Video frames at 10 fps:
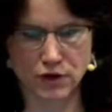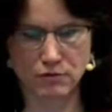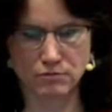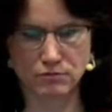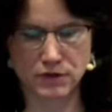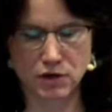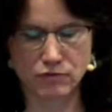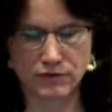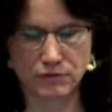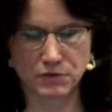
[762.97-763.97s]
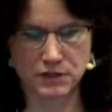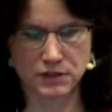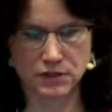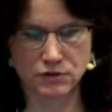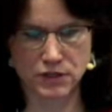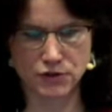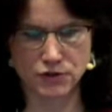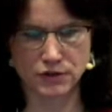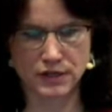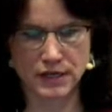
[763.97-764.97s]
come over from this situation.